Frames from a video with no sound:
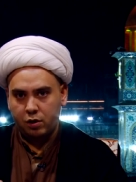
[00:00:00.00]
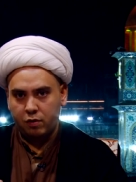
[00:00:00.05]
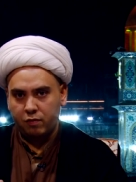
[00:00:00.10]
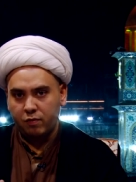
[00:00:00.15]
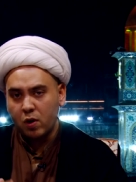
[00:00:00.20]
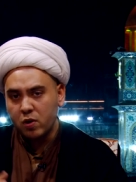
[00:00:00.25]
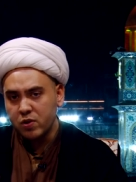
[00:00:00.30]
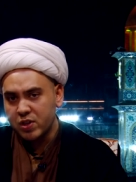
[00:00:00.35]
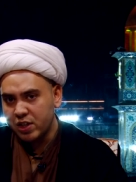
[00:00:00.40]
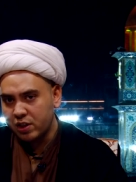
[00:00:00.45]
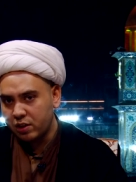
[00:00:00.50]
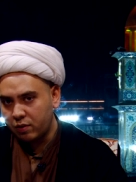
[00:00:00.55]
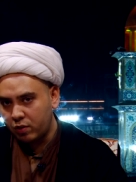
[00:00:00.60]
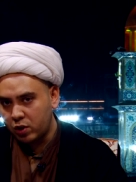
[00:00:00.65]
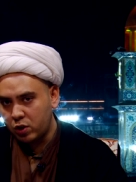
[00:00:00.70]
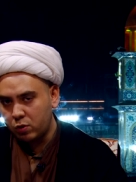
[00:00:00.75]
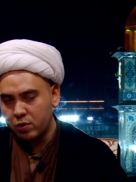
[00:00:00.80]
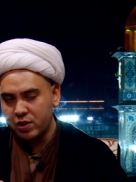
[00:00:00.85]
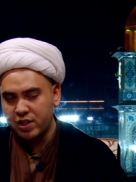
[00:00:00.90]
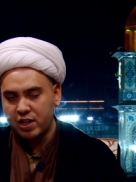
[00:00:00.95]
Those
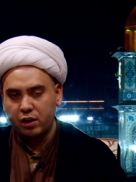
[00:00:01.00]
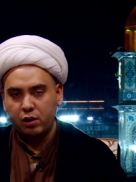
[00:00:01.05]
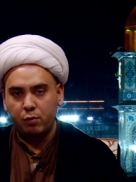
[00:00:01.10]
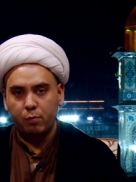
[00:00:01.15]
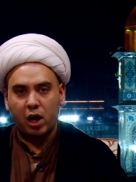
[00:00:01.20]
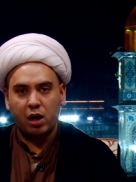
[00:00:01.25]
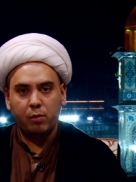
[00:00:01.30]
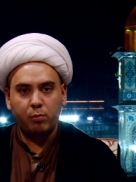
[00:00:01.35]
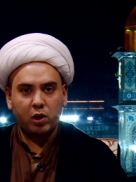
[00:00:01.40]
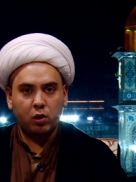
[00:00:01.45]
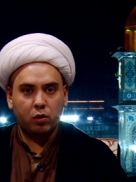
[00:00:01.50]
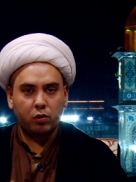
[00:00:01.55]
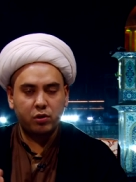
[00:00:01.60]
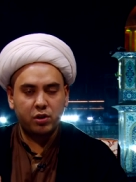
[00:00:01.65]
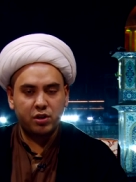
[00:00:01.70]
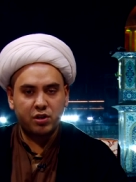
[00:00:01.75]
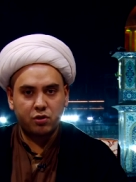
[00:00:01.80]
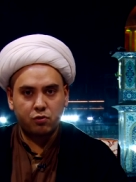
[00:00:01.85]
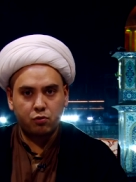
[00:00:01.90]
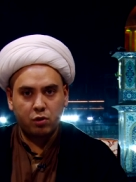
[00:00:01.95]
individuals that you might meet on the
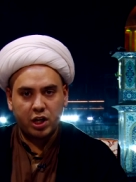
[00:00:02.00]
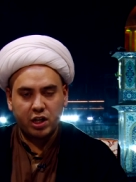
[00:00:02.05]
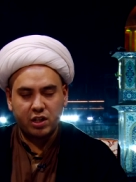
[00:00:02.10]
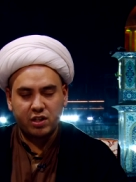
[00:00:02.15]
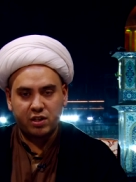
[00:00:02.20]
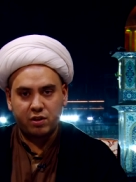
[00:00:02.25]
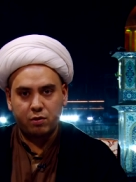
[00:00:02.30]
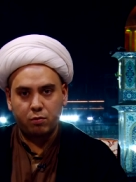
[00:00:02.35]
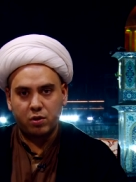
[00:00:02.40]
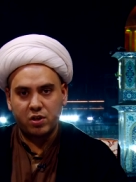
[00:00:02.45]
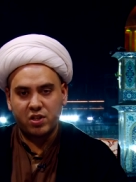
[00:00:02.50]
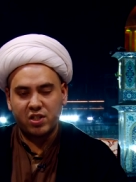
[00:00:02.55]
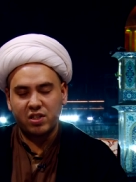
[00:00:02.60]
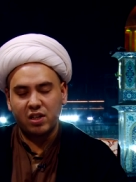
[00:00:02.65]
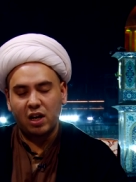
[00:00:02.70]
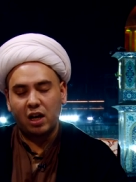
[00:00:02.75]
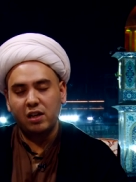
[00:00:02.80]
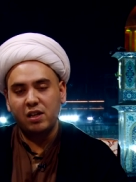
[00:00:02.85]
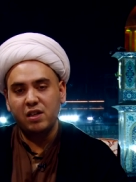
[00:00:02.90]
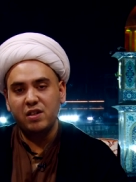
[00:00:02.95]
streets who are
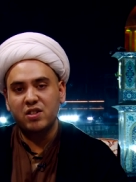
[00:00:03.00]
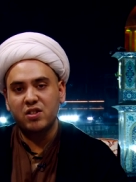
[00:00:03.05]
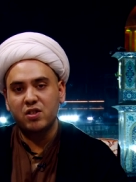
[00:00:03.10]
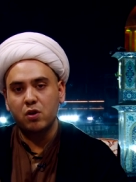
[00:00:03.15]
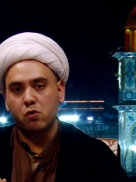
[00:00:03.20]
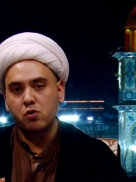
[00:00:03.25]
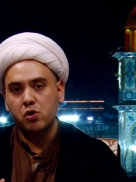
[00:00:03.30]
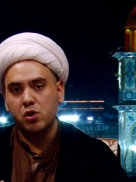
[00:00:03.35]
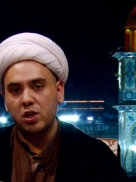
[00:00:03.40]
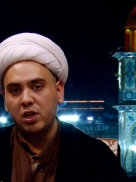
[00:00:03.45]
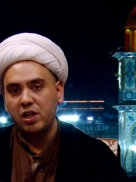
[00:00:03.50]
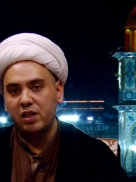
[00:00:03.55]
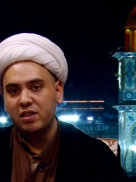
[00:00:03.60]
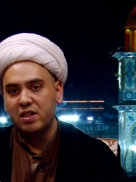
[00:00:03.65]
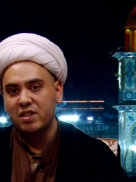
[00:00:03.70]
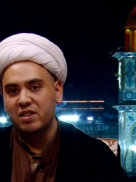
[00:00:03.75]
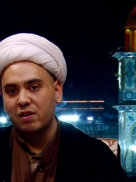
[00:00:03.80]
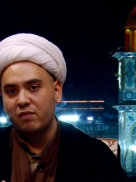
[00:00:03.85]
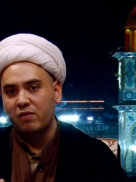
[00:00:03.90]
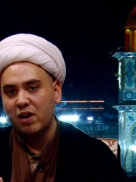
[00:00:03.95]
slightly socially
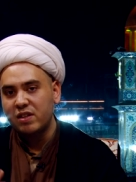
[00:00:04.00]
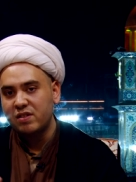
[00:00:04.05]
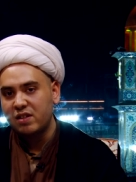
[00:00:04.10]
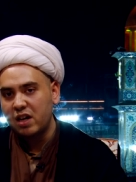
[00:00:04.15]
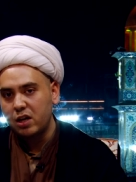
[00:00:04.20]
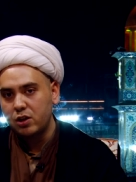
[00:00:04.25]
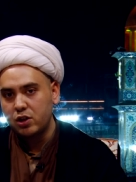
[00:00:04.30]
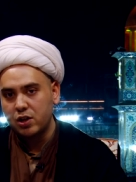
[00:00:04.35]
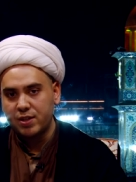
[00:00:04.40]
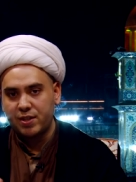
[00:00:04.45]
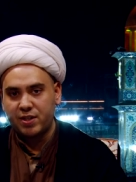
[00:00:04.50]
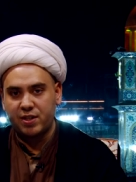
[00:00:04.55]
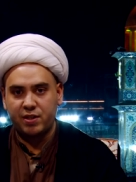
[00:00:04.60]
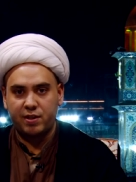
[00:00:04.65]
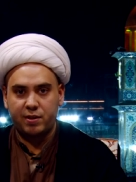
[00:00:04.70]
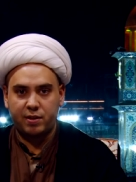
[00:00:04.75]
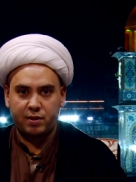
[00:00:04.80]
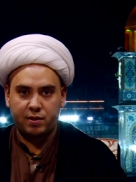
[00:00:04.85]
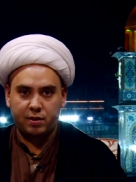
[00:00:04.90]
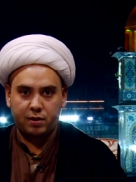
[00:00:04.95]

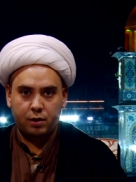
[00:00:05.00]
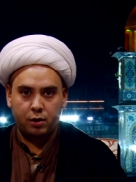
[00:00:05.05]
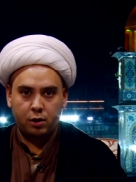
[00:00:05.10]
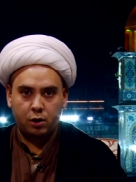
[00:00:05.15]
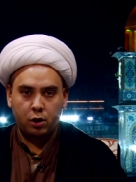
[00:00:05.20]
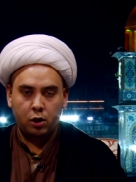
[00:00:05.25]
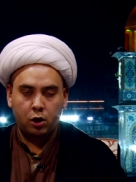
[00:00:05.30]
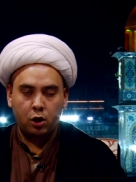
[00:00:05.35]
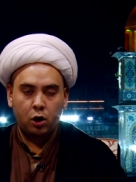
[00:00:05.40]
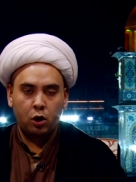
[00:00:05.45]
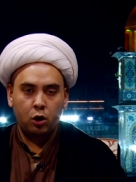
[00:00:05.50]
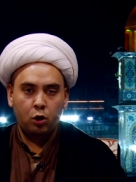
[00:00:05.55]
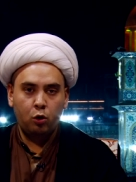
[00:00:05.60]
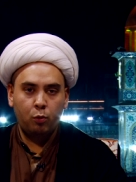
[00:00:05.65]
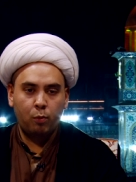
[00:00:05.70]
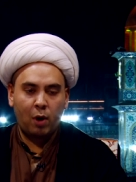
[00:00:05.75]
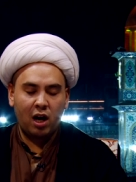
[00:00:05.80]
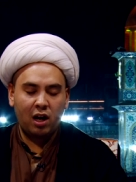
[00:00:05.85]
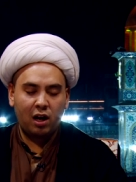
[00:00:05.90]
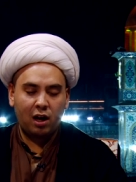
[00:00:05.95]
disadvantageous who
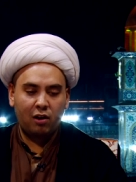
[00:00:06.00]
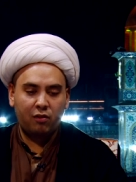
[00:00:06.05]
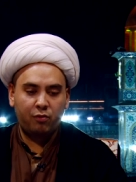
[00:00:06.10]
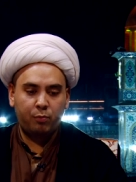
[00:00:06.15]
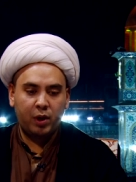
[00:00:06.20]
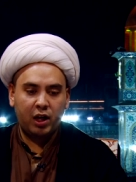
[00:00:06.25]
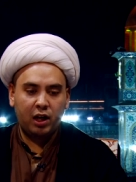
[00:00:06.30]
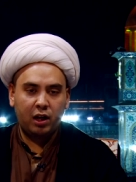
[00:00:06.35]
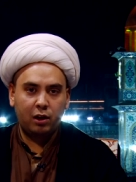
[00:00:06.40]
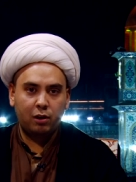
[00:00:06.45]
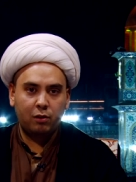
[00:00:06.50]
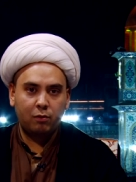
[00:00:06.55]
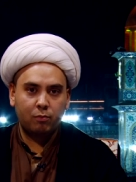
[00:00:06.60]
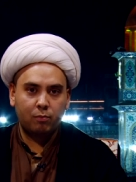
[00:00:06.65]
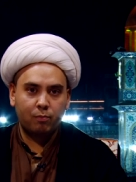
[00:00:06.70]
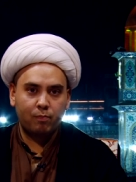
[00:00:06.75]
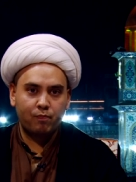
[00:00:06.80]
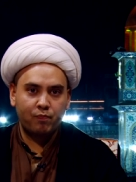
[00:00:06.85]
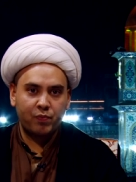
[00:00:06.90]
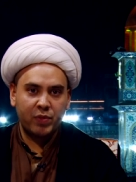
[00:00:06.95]
might have been
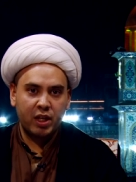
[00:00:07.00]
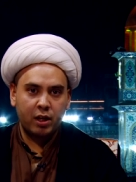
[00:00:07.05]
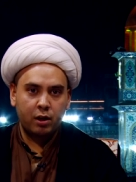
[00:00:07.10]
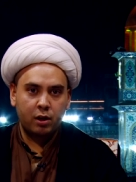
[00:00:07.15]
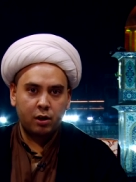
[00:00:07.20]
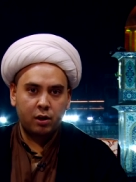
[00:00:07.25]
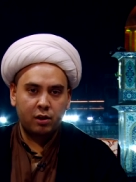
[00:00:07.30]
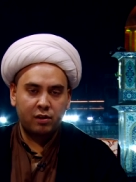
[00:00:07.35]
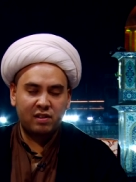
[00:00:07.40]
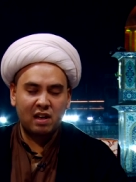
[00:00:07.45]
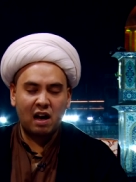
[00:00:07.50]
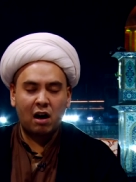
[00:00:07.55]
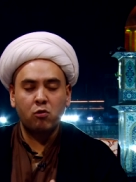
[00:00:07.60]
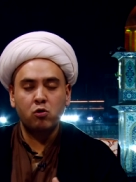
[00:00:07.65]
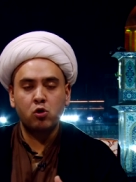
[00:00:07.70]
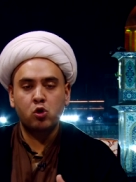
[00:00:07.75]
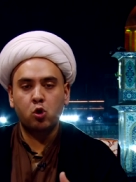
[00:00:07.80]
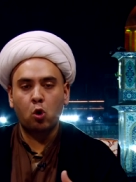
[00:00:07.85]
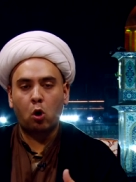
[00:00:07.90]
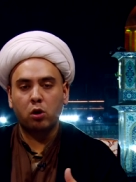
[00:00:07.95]

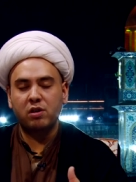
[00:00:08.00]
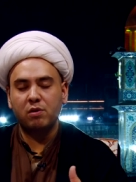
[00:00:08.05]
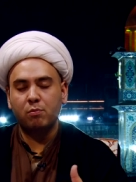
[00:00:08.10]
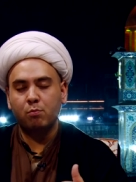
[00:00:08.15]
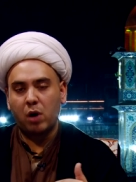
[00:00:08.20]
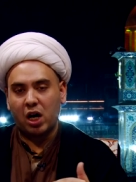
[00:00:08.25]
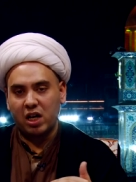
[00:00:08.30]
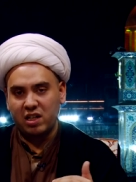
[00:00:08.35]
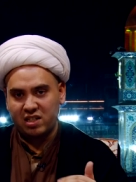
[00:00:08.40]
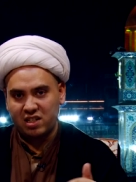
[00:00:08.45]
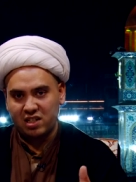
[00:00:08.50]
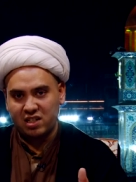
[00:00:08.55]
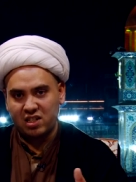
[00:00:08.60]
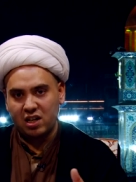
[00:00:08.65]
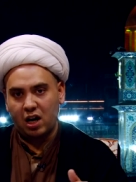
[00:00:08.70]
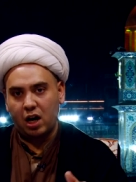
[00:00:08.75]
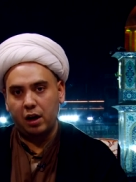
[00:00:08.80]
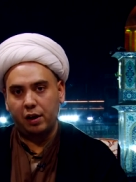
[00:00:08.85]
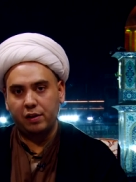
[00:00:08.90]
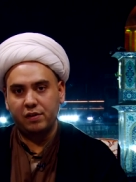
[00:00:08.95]
downtrodden by
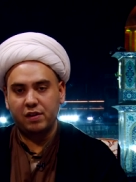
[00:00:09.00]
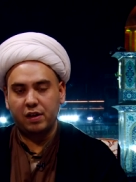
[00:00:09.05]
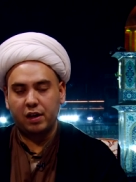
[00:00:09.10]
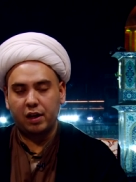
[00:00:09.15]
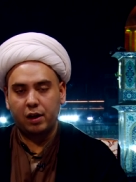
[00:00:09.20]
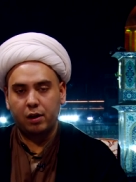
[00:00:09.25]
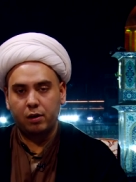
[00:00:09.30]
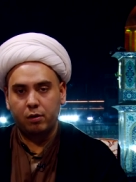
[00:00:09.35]
society,